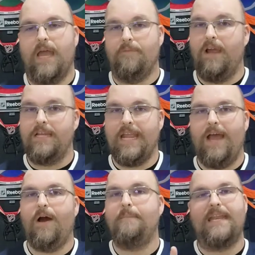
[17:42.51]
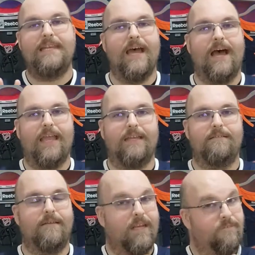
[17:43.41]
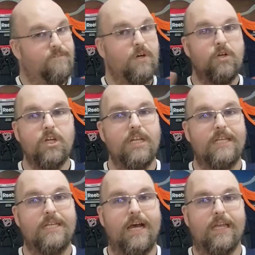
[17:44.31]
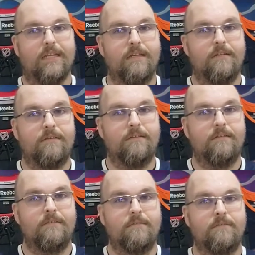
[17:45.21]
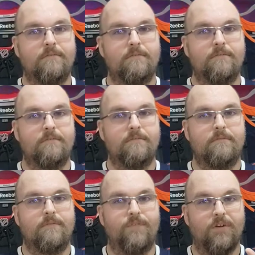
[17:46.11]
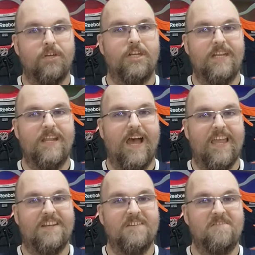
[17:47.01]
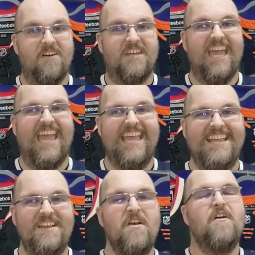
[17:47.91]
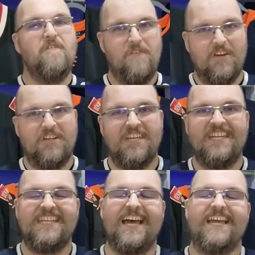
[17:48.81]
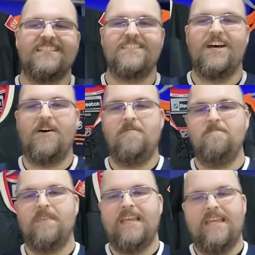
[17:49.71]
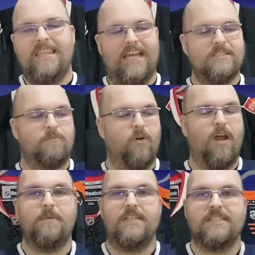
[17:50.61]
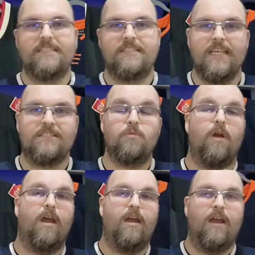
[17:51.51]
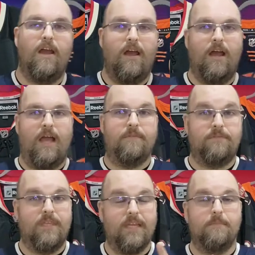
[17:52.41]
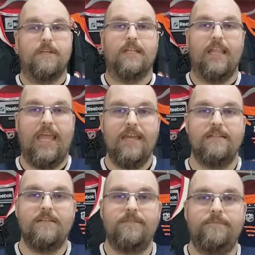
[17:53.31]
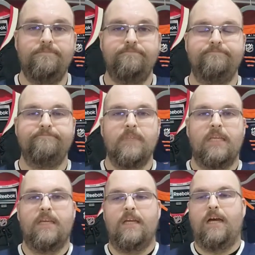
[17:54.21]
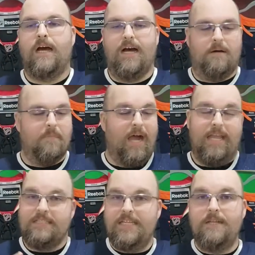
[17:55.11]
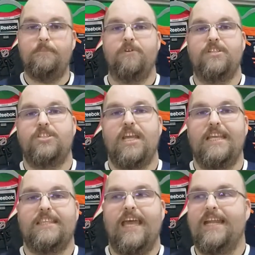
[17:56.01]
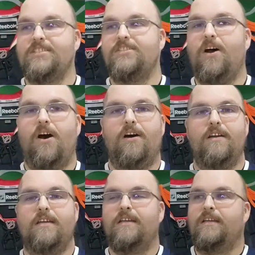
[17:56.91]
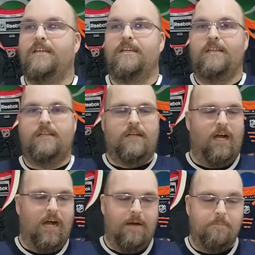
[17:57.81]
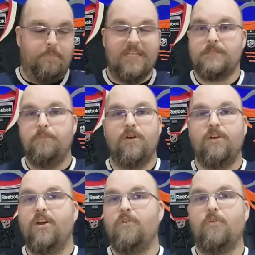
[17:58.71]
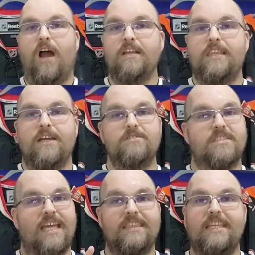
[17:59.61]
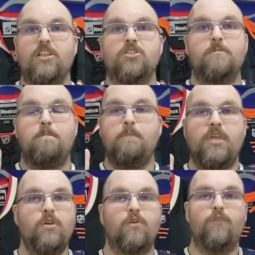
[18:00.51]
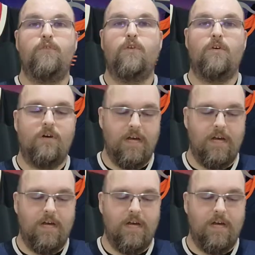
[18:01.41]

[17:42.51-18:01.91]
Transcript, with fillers: At right now, I'm at nine, and I feel good at nine. Feel good at nine, okay? feel good at nine. So that's where I'm gonna. That's where I I think I'm gonna land. Um, I did appreciate that I saw um, Pittsburgh rocked theirs. That thing looks beautiful.